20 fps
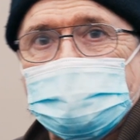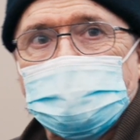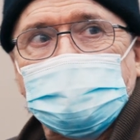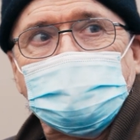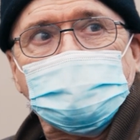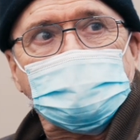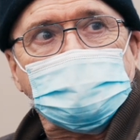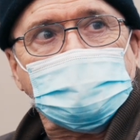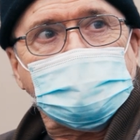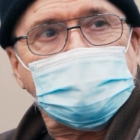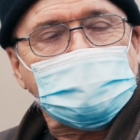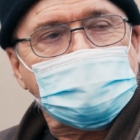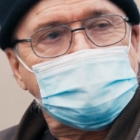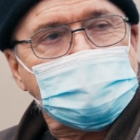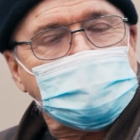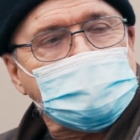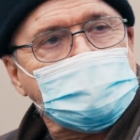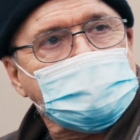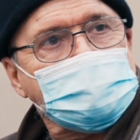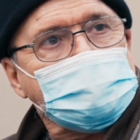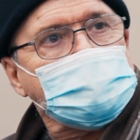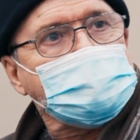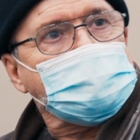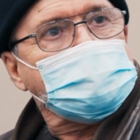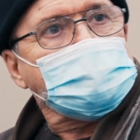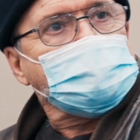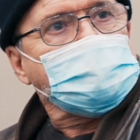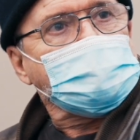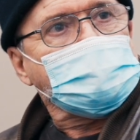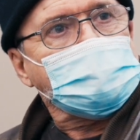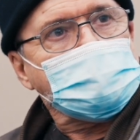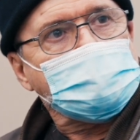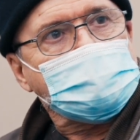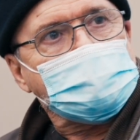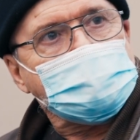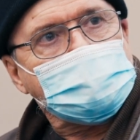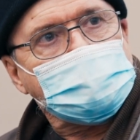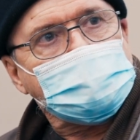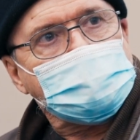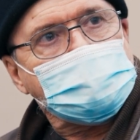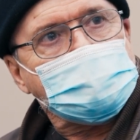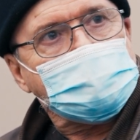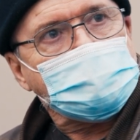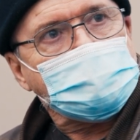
get showered, difficulties with doing